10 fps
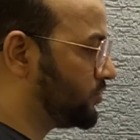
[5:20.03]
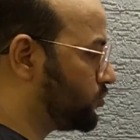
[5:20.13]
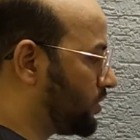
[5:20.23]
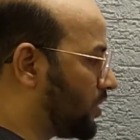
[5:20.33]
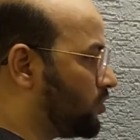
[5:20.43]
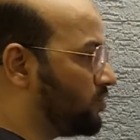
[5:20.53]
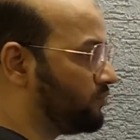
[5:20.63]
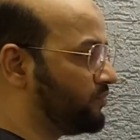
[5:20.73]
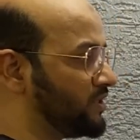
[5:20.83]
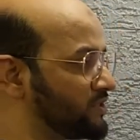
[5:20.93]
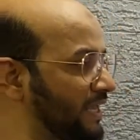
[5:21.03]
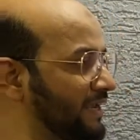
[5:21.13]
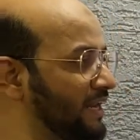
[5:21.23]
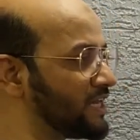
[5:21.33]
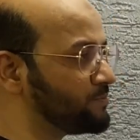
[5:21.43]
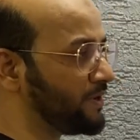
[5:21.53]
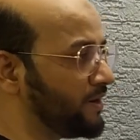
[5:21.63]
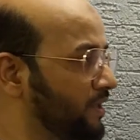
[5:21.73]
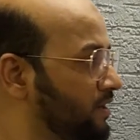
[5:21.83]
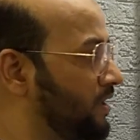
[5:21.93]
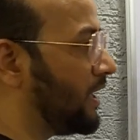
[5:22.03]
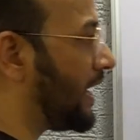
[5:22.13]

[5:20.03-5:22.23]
So now one cycle has been done.